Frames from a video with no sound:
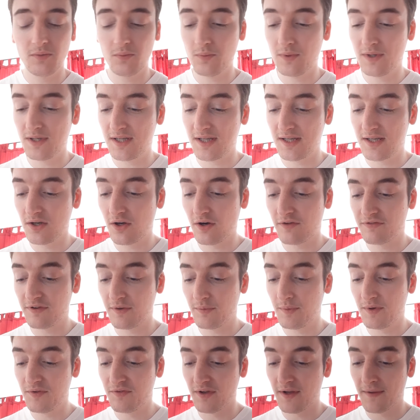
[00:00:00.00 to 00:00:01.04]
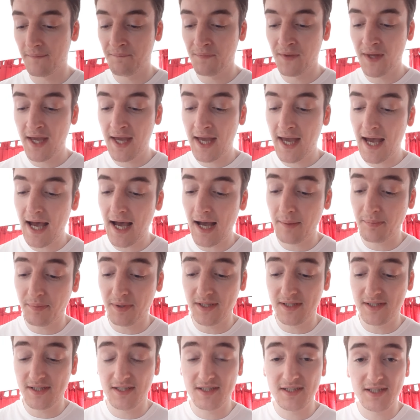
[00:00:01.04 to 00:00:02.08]
We did nothing with it.
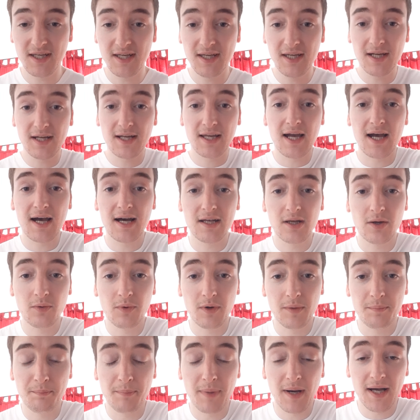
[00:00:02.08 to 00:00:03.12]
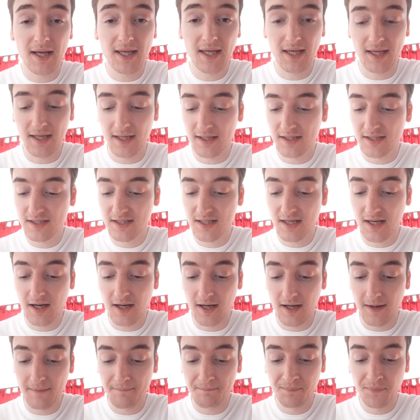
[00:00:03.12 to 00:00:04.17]
Happy to see Igalo and Baye
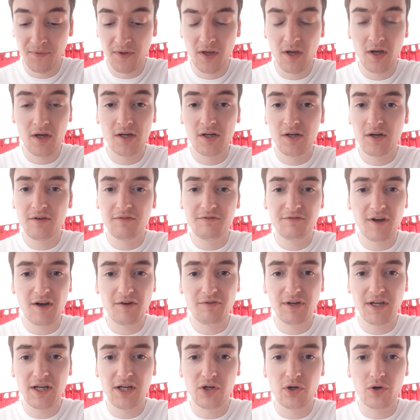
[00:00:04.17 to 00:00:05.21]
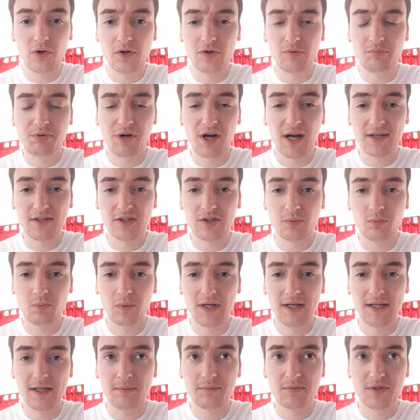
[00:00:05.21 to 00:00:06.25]
start. Very annoyed Brandon
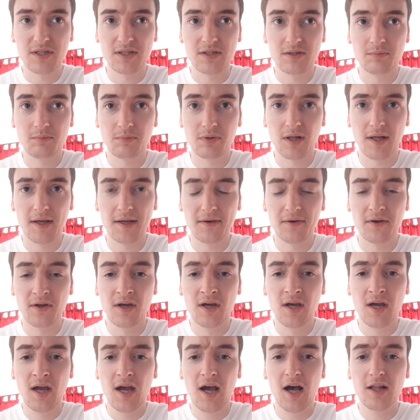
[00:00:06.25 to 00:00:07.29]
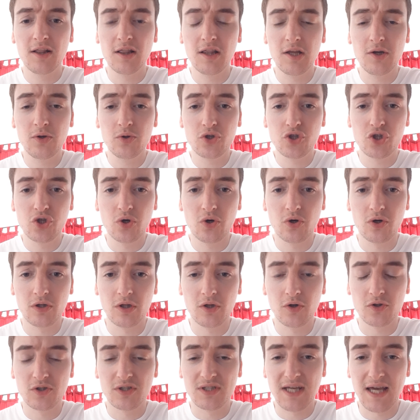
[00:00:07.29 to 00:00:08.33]
Williams isn't playing. And Luke Shaw
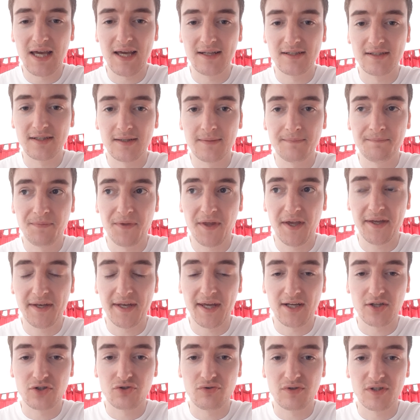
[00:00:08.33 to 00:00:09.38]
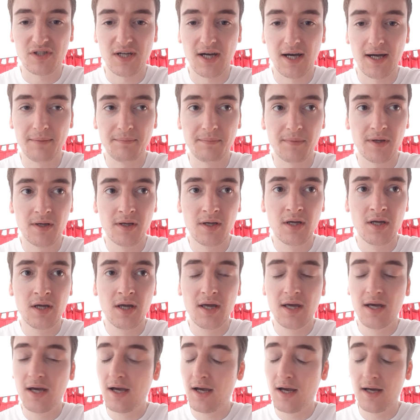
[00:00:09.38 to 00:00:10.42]
looked dead in extra time.
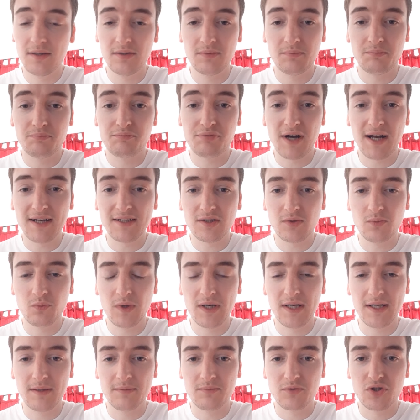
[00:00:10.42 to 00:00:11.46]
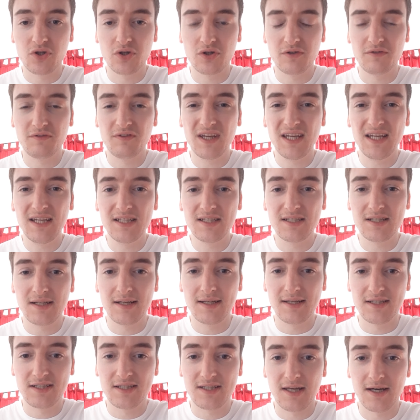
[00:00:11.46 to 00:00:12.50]
And Brandon Williams could have
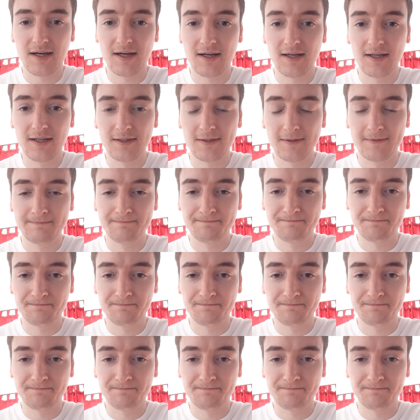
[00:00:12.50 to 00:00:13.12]
easily started.